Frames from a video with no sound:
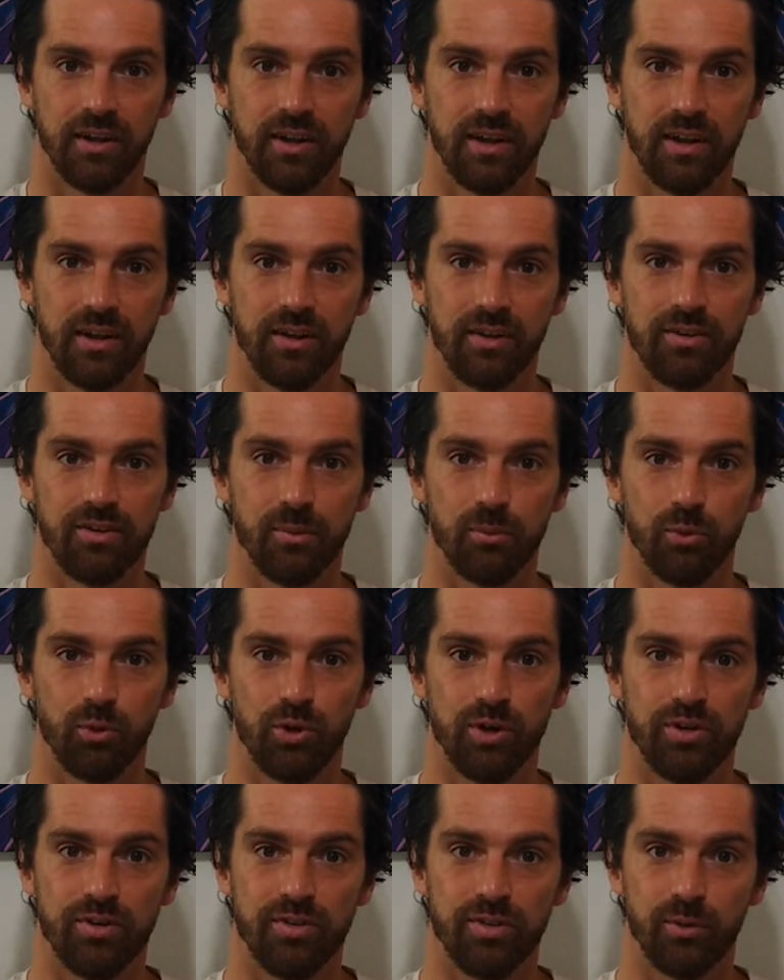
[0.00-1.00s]
in some
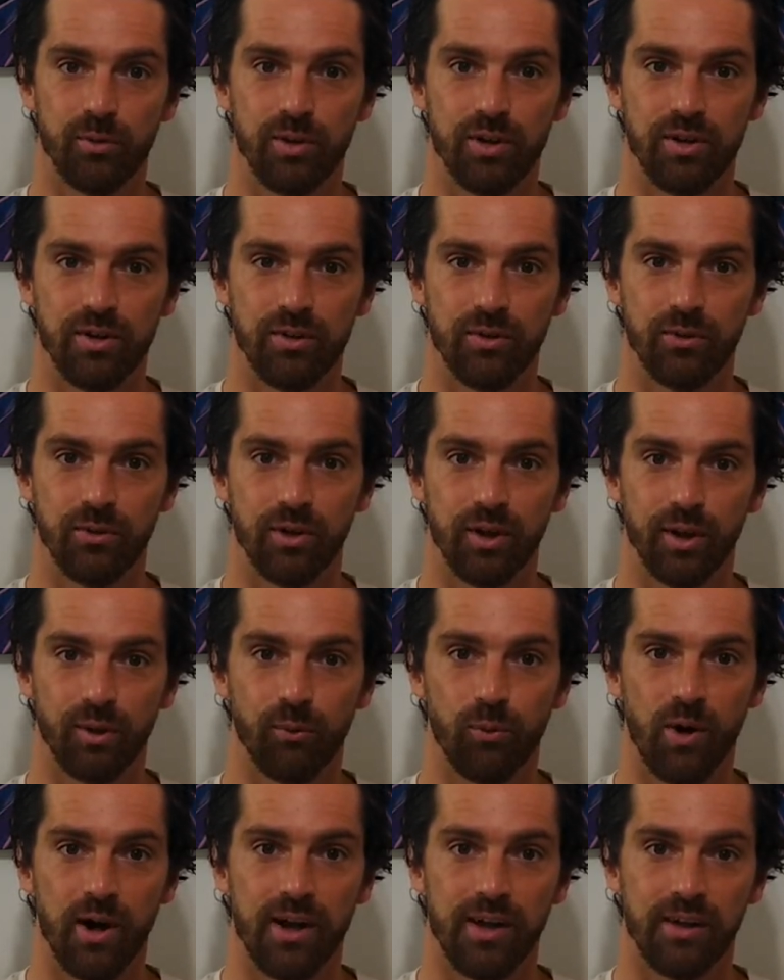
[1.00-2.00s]
woods that we knew really
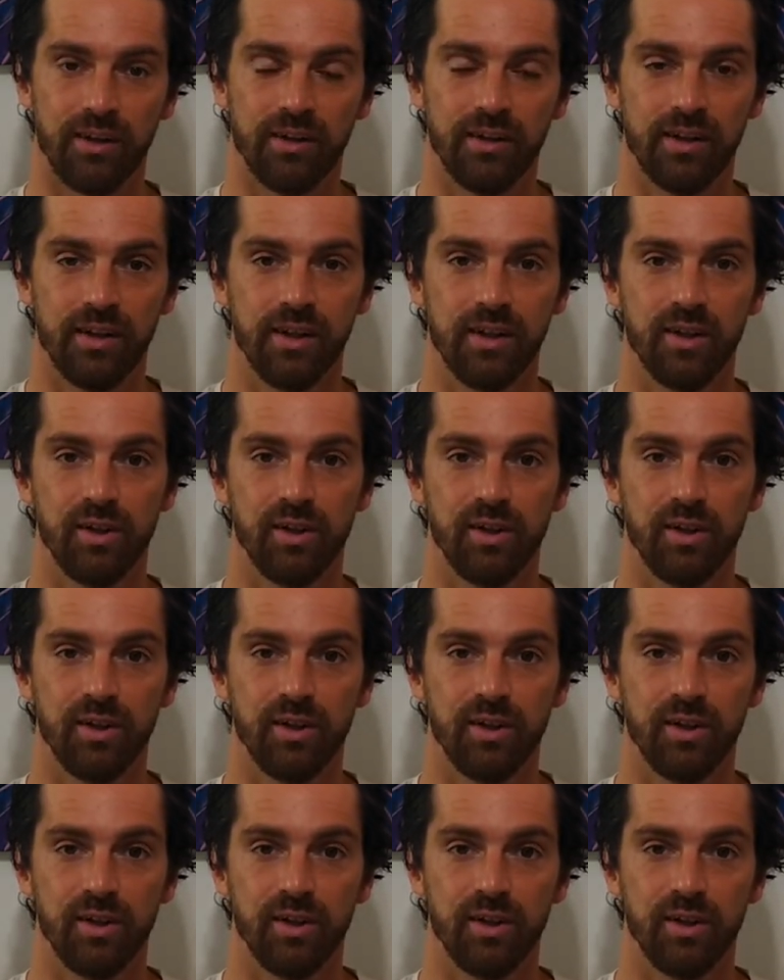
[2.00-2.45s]
well,